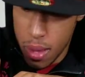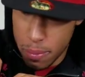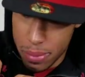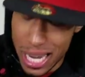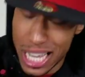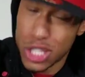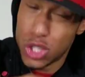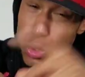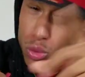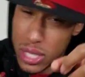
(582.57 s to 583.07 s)
but
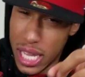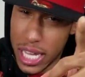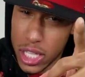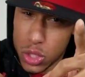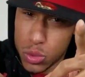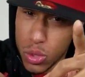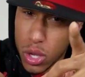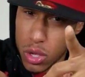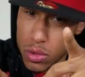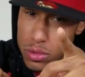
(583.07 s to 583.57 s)
I do like
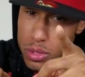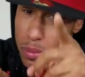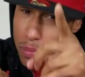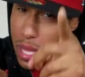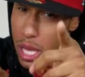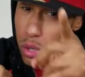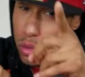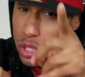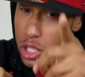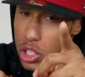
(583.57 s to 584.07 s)
12s. I'm
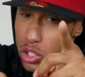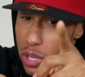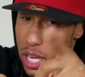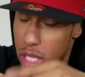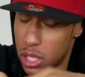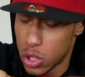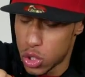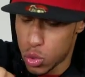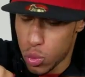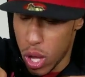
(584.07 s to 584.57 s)
not going to
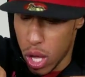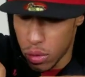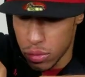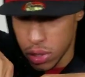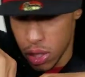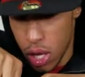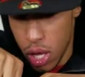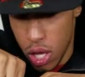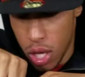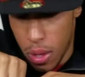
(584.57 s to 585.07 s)
discredit the 12s.
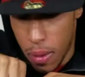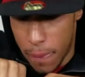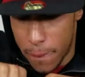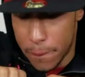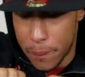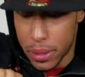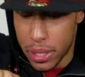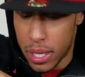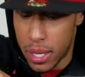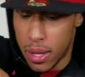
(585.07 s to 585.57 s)

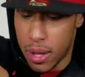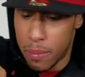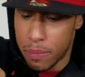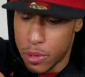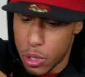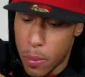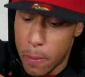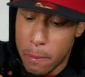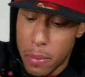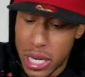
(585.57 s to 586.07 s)
But
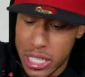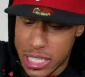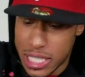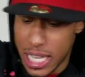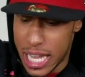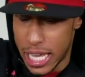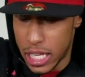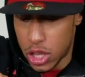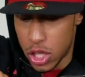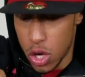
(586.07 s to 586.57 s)
they're much
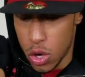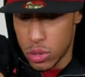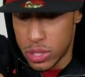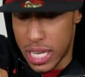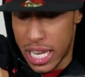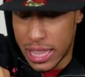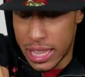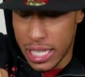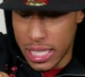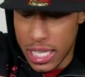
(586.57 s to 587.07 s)
like those, and
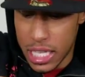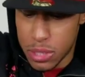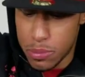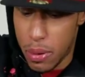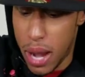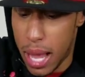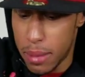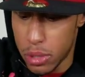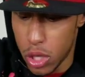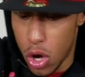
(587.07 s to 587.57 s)
I think that's
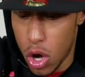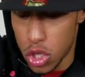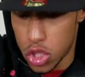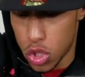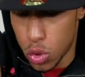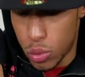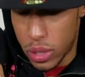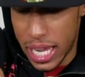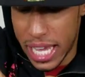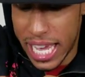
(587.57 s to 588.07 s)
probably also
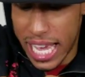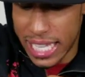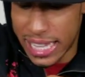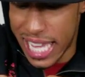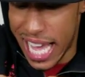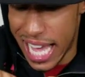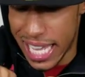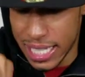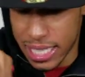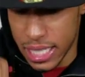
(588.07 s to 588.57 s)
where they got the
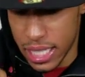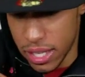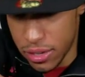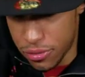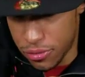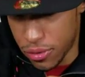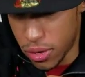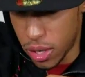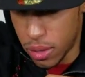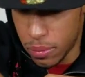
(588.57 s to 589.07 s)
idea
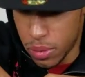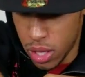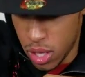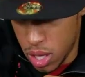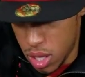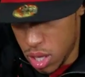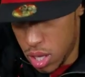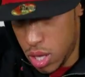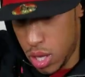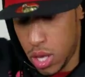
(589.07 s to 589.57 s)
from.
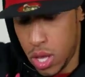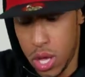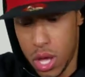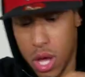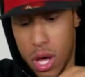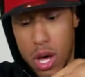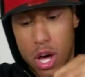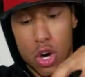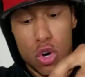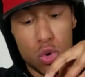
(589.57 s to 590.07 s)

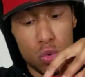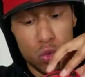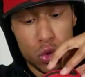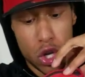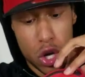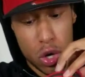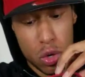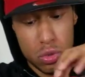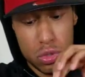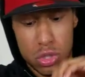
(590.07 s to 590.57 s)
Who
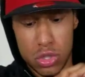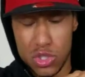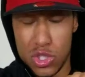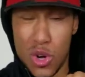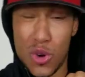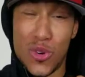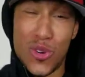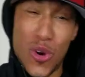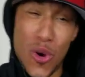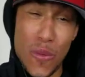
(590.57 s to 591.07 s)
knows?
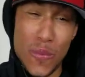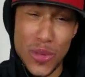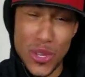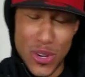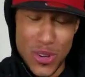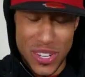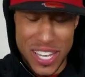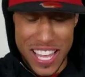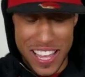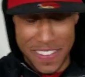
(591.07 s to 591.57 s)
Don't quote me
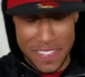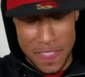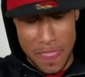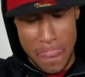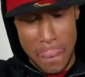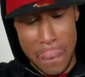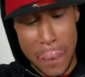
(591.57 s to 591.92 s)
on that.